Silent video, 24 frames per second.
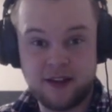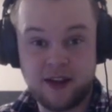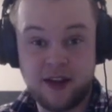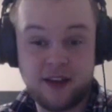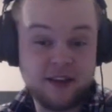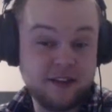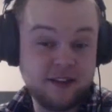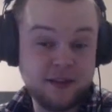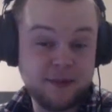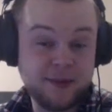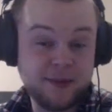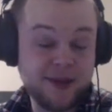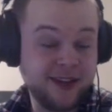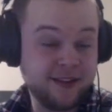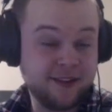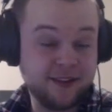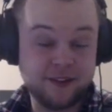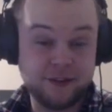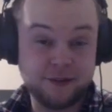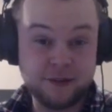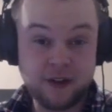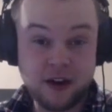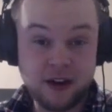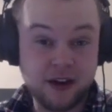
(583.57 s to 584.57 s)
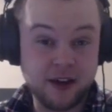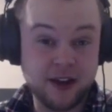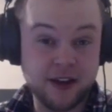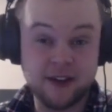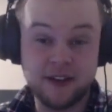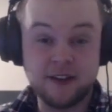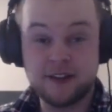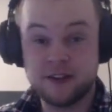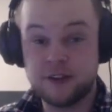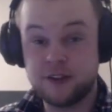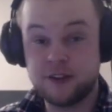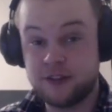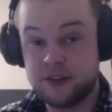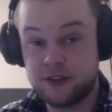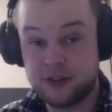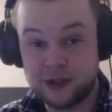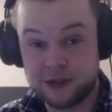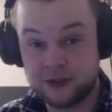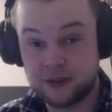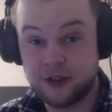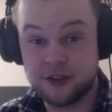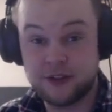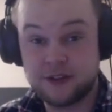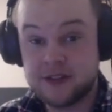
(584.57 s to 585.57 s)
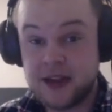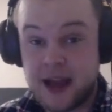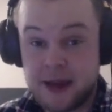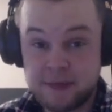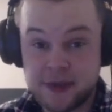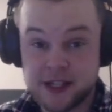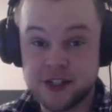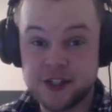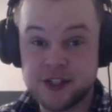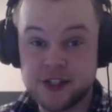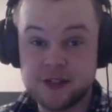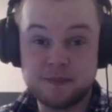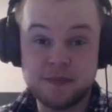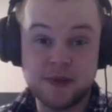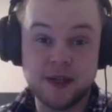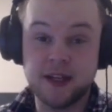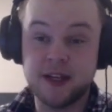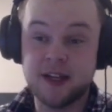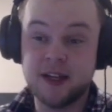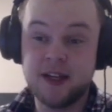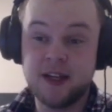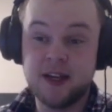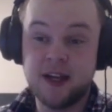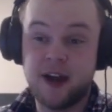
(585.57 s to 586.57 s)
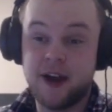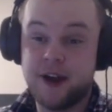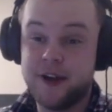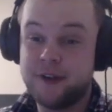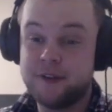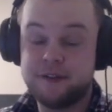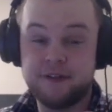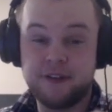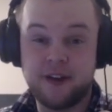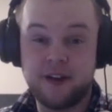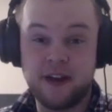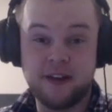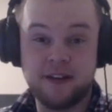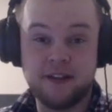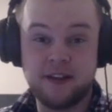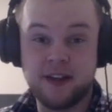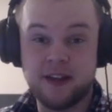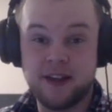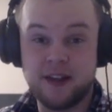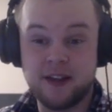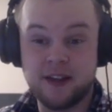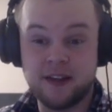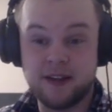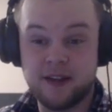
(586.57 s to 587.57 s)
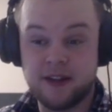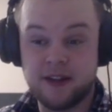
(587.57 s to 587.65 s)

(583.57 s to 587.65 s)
The DPS is fine; it does do good damage, but I don't find it.